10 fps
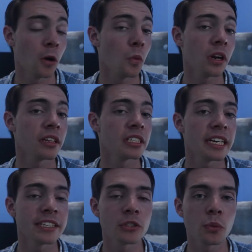On one of the
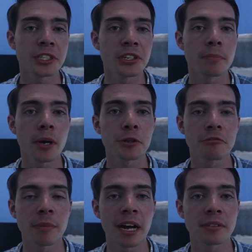days, we took a boat
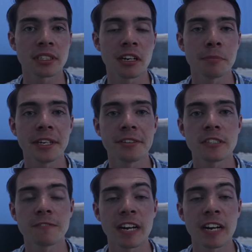trip out to Ibiza's